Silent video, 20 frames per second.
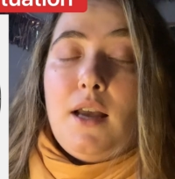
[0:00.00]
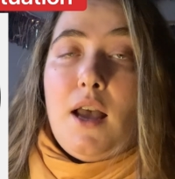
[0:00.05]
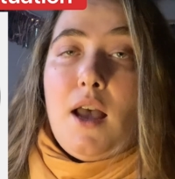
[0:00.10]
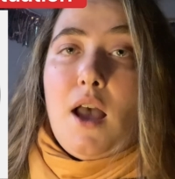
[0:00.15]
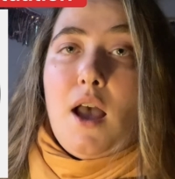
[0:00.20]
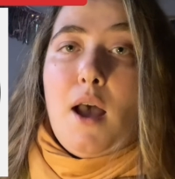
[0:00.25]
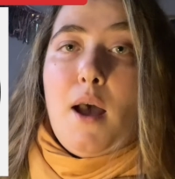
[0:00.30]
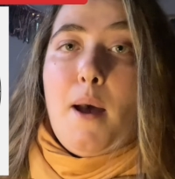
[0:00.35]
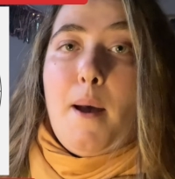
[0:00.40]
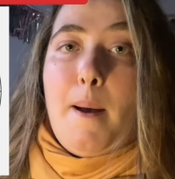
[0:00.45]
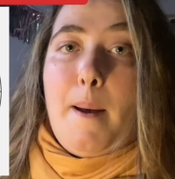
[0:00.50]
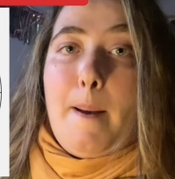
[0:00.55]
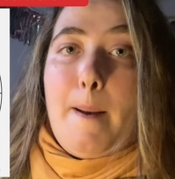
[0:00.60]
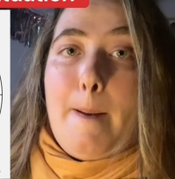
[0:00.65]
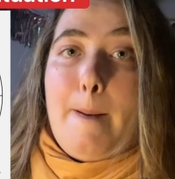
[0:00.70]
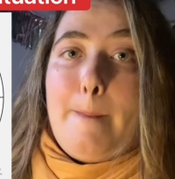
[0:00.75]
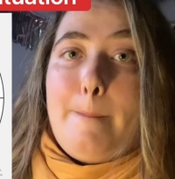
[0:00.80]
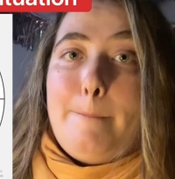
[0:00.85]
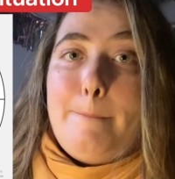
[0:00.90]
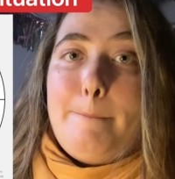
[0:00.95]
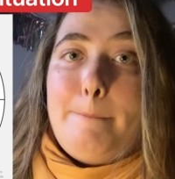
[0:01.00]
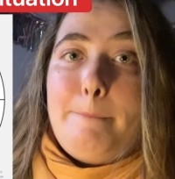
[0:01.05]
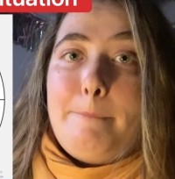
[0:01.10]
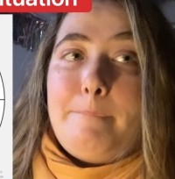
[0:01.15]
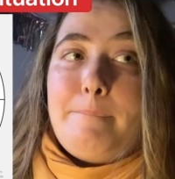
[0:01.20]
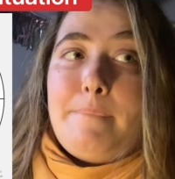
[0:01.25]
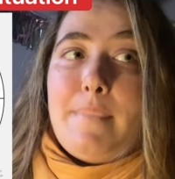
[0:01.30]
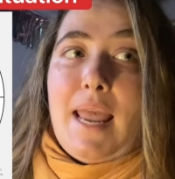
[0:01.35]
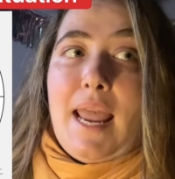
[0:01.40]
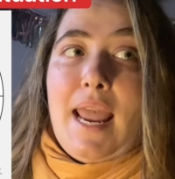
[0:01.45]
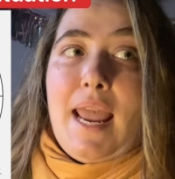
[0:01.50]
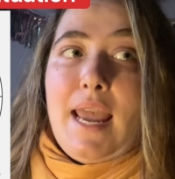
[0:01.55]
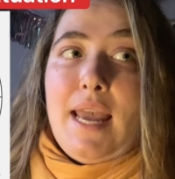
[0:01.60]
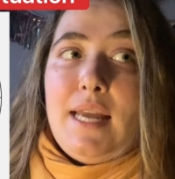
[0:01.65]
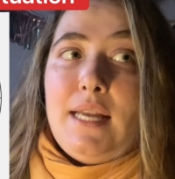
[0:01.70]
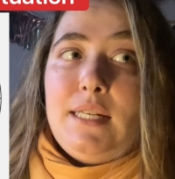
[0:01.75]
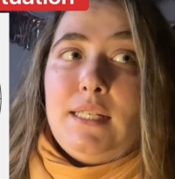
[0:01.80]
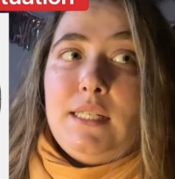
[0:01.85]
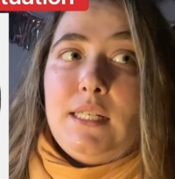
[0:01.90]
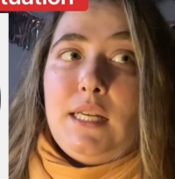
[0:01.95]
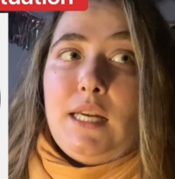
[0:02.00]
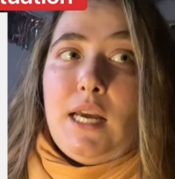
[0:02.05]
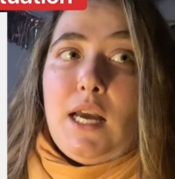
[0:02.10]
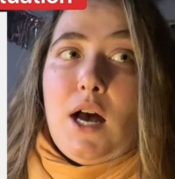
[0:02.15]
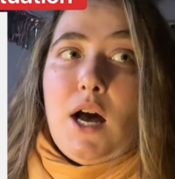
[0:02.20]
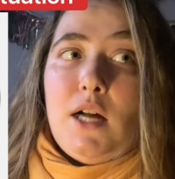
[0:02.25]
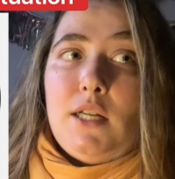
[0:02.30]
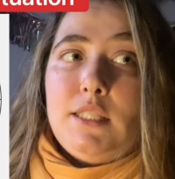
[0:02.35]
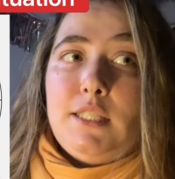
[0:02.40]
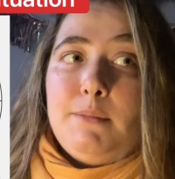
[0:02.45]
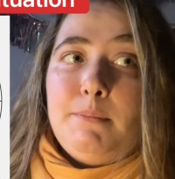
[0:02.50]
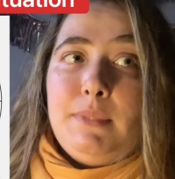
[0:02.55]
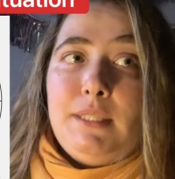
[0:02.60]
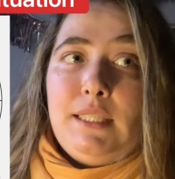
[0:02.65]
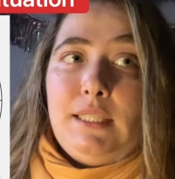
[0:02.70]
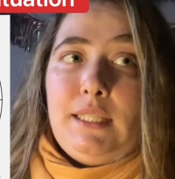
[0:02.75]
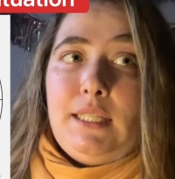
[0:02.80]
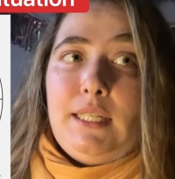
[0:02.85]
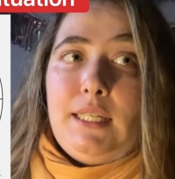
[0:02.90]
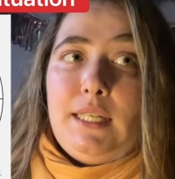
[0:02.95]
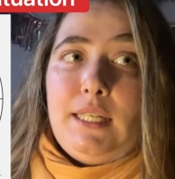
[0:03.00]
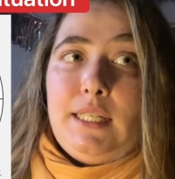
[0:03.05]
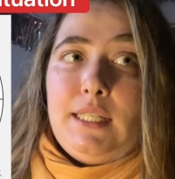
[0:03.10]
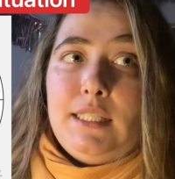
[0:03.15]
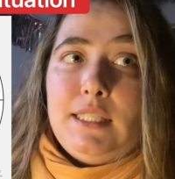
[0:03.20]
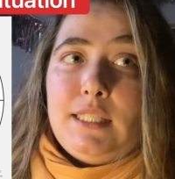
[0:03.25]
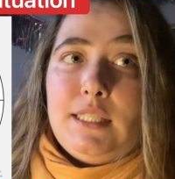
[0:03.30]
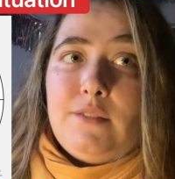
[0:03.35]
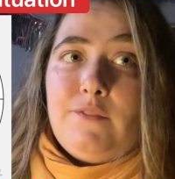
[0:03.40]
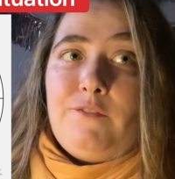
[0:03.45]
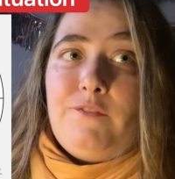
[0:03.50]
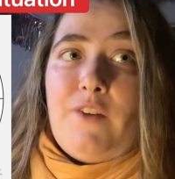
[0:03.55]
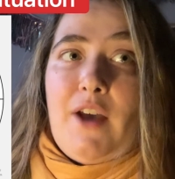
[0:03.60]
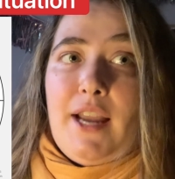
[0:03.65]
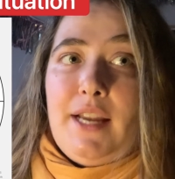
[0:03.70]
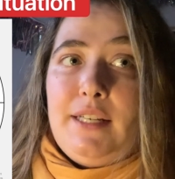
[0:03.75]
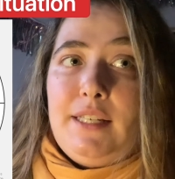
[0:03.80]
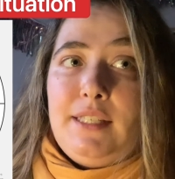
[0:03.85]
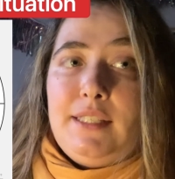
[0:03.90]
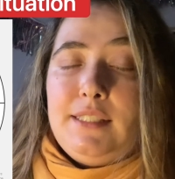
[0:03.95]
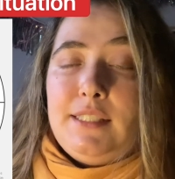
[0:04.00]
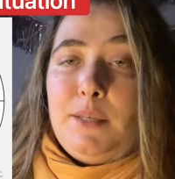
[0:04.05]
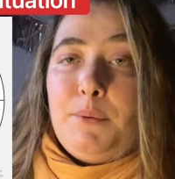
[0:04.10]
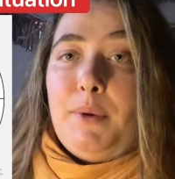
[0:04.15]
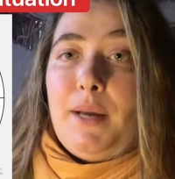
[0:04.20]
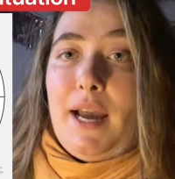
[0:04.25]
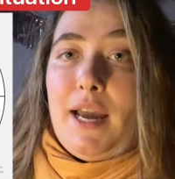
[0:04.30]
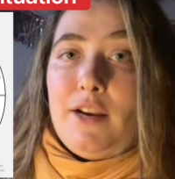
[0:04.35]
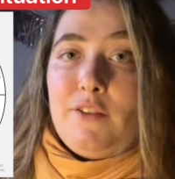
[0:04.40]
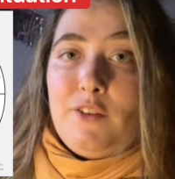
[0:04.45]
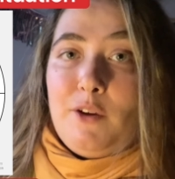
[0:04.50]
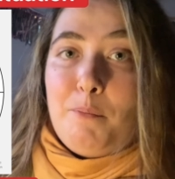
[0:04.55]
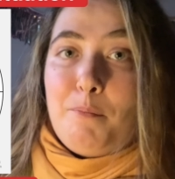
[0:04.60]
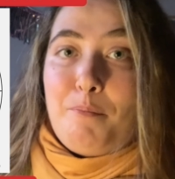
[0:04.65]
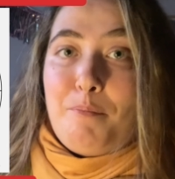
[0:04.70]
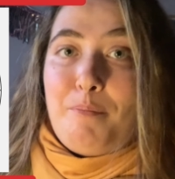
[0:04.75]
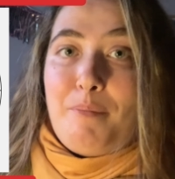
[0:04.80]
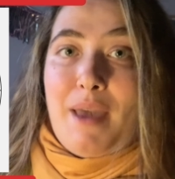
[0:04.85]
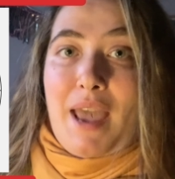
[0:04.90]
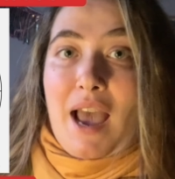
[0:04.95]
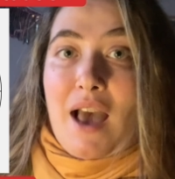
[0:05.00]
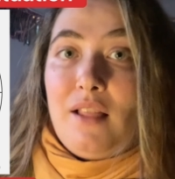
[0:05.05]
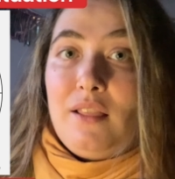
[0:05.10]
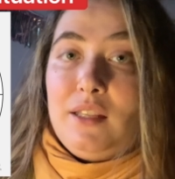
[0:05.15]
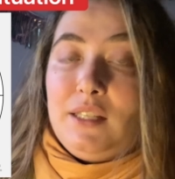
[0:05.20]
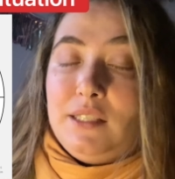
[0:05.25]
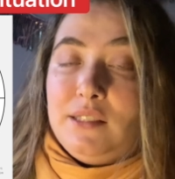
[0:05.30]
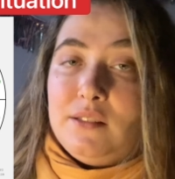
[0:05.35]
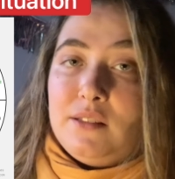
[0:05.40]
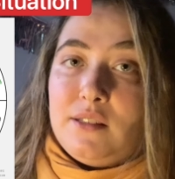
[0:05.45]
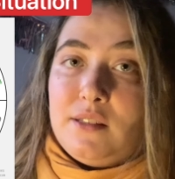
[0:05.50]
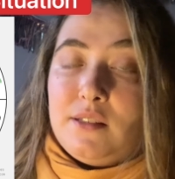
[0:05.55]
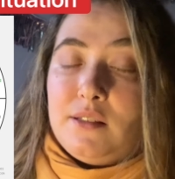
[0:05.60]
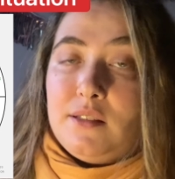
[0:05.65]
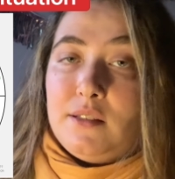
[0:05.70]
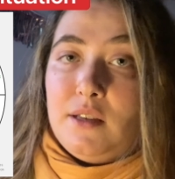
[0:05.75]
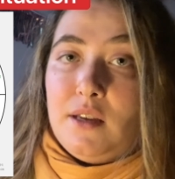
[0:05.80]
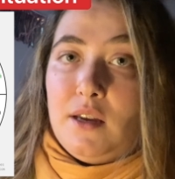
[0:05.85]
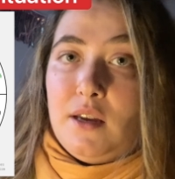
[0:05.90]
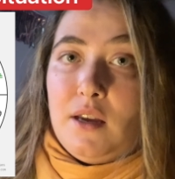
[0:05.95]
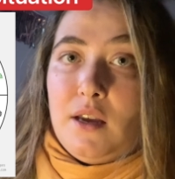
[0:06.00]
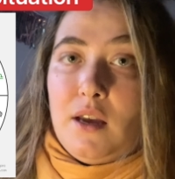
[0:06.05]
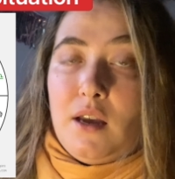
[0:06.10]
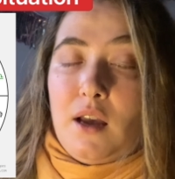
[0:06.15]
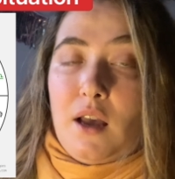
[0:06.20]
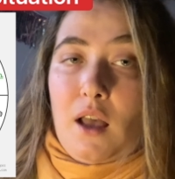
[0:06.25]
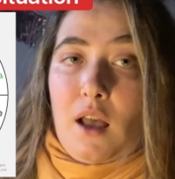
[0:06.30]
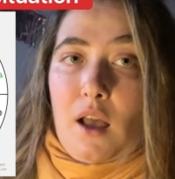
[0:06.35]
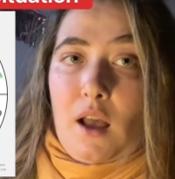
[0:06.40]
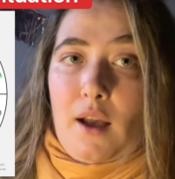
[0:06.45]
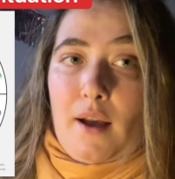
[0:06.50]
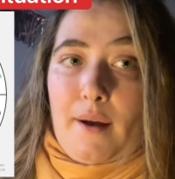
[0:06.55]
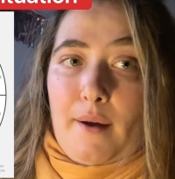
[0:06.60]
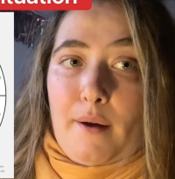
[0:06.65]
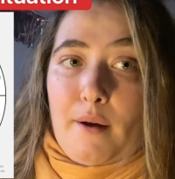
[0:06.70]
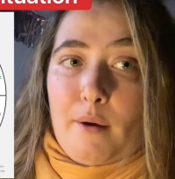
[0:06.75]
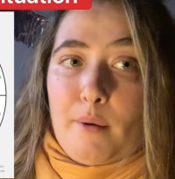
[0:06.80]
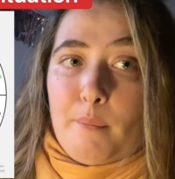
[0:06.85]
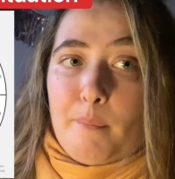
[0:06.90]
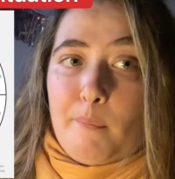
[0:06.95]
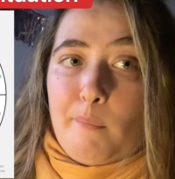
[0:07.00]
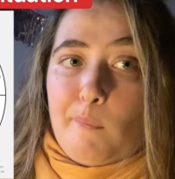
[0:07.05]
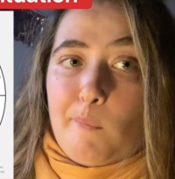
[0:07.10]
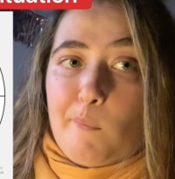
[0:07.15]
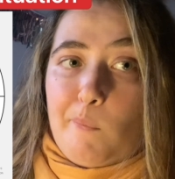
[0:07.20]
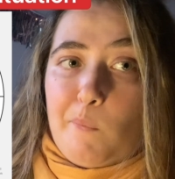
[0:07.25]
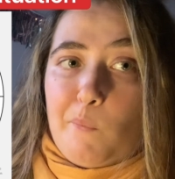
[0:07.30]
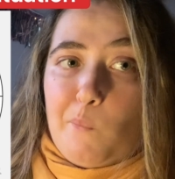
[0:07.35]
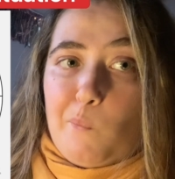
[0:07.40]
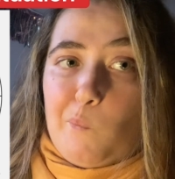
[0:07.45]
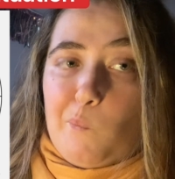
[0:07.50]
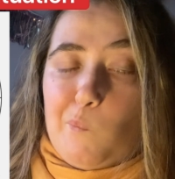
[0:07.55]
And ultimately it is finding some kind of a balance in